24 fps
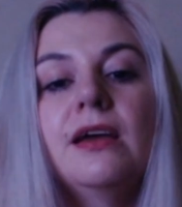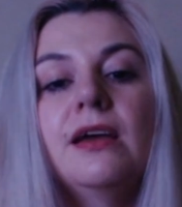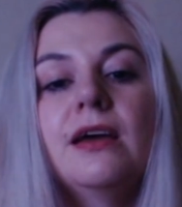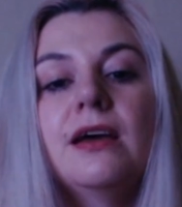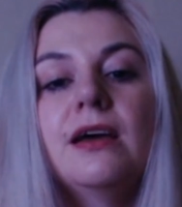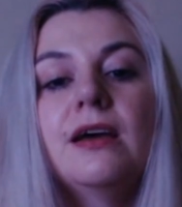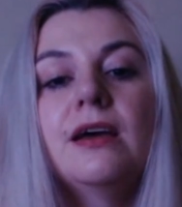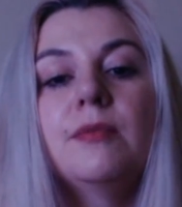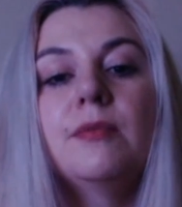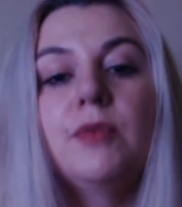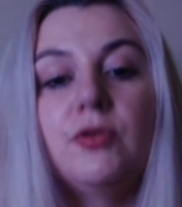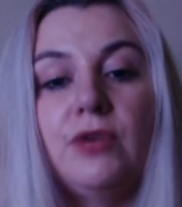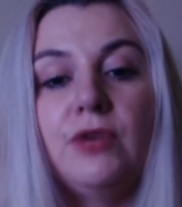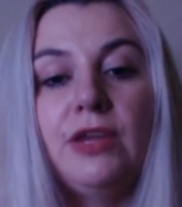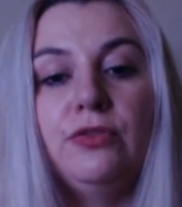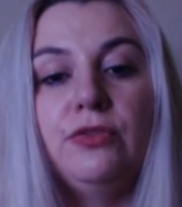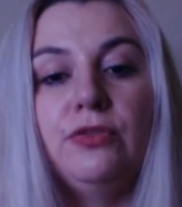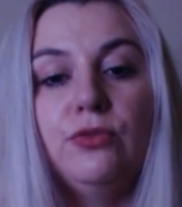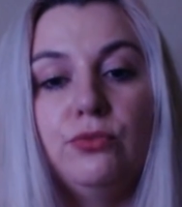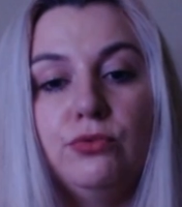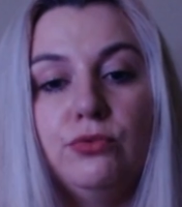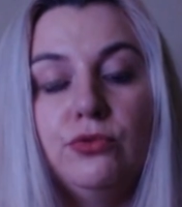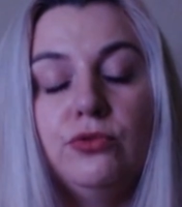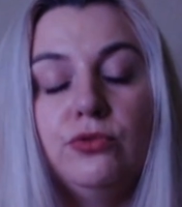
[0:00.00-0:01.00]
around
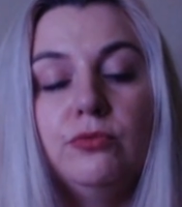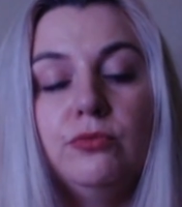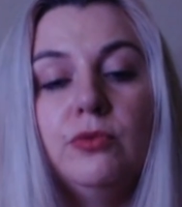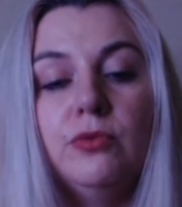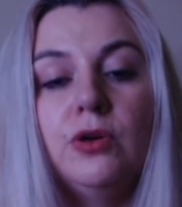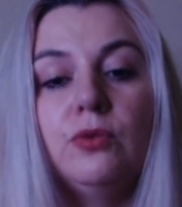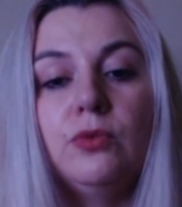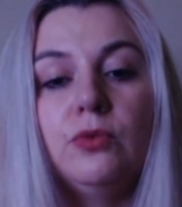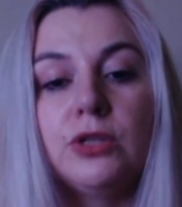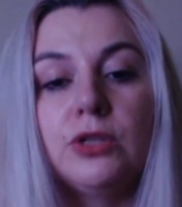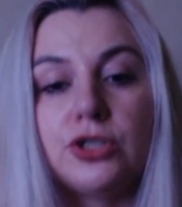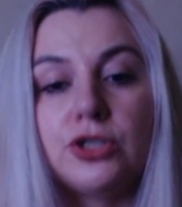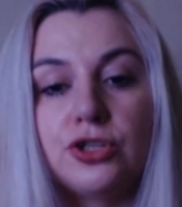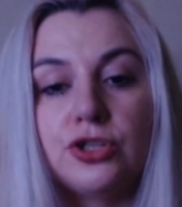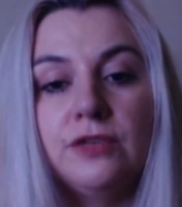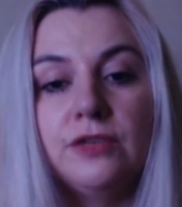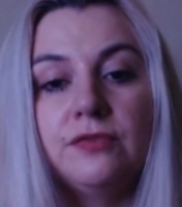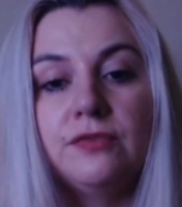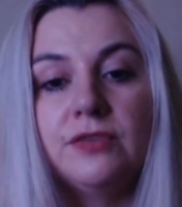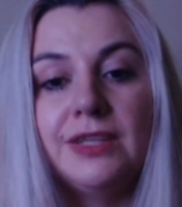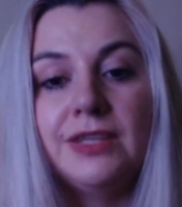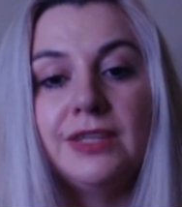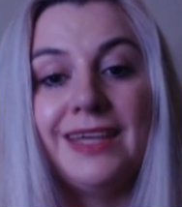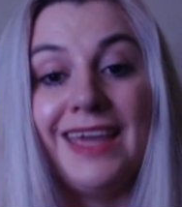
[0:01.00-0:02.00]
the room will
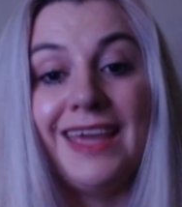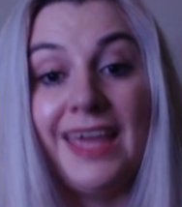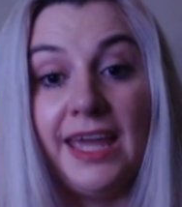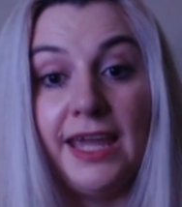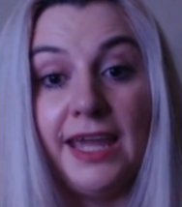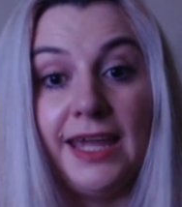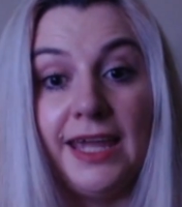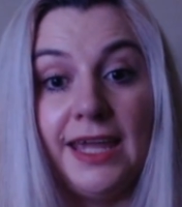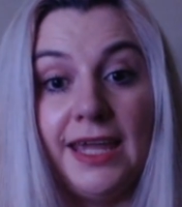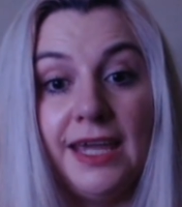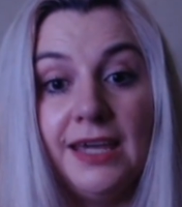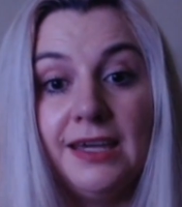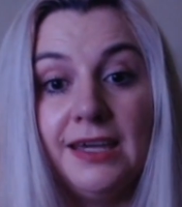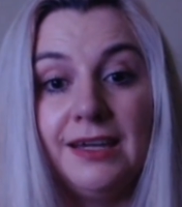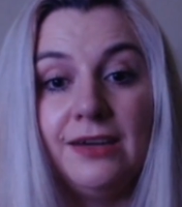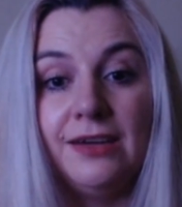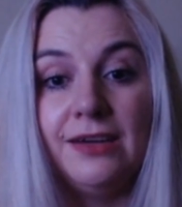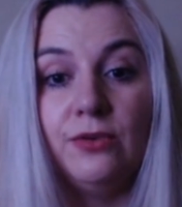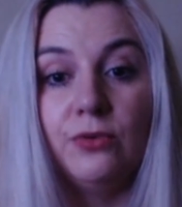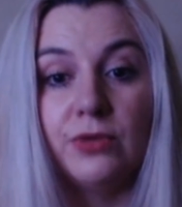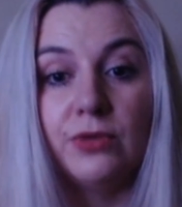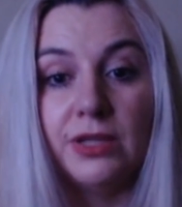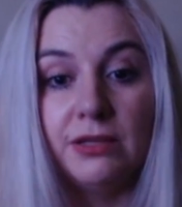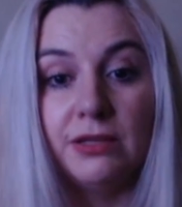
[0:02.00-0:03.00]
shift the air
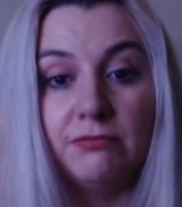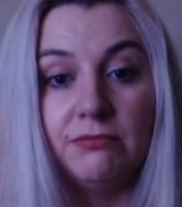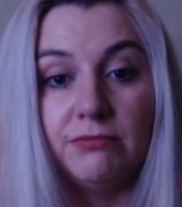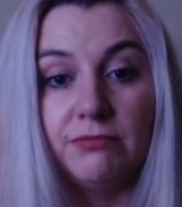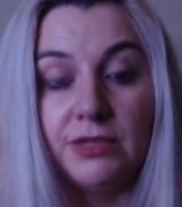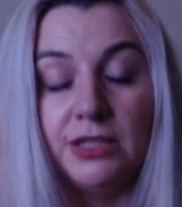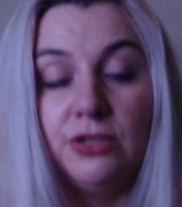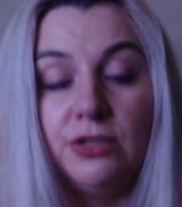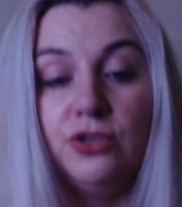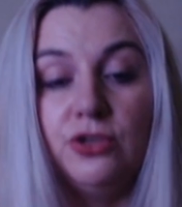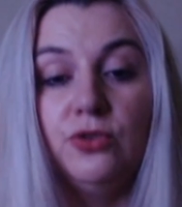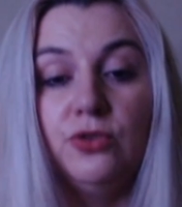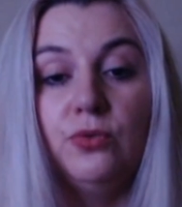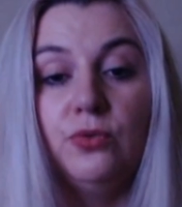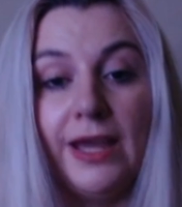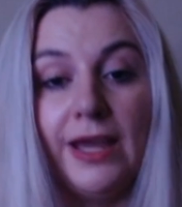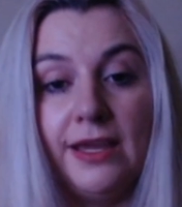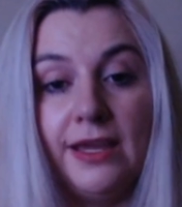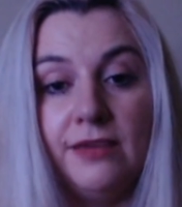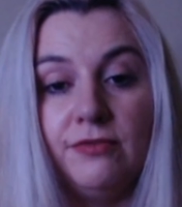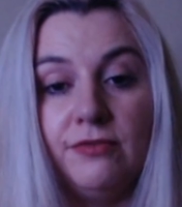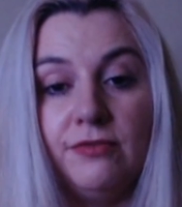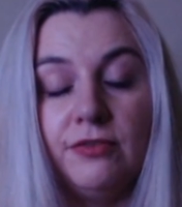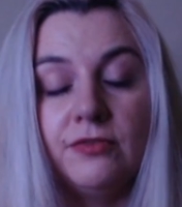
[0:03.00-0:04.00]
or the new
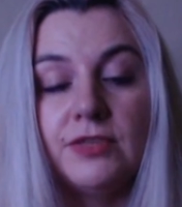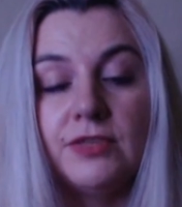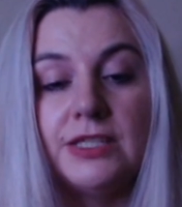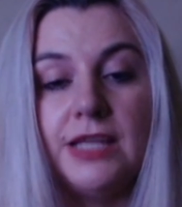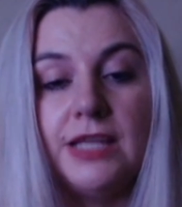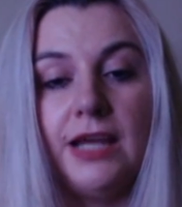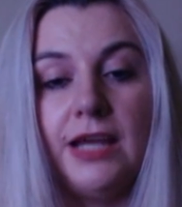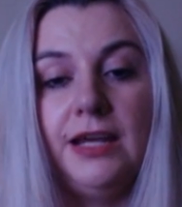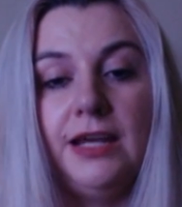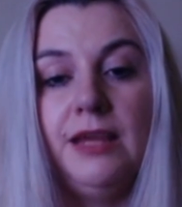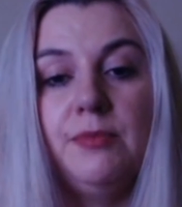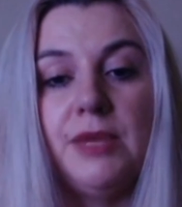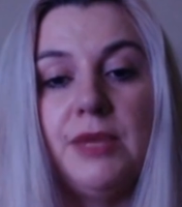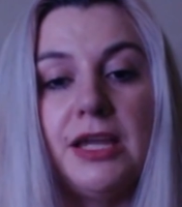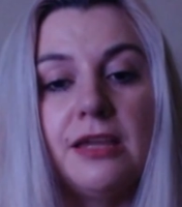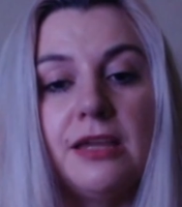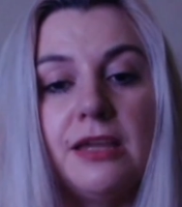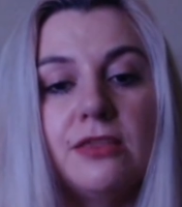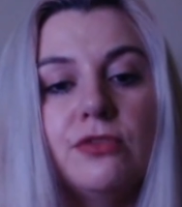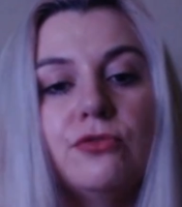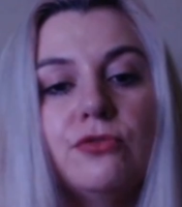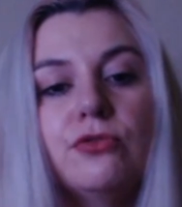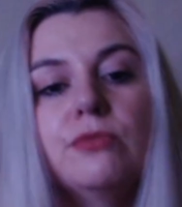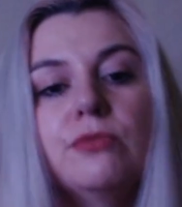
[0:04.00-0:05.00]
wave of the dynamic in
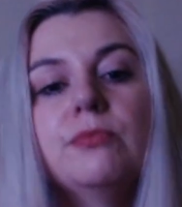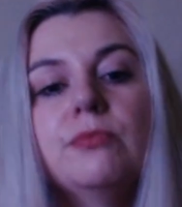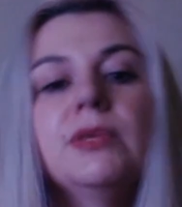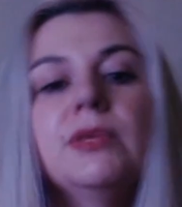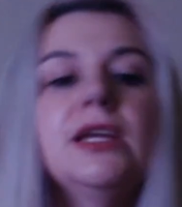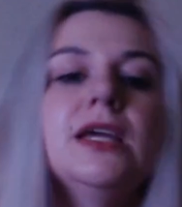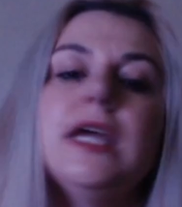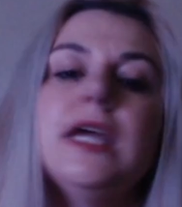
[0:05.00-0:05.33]
the room.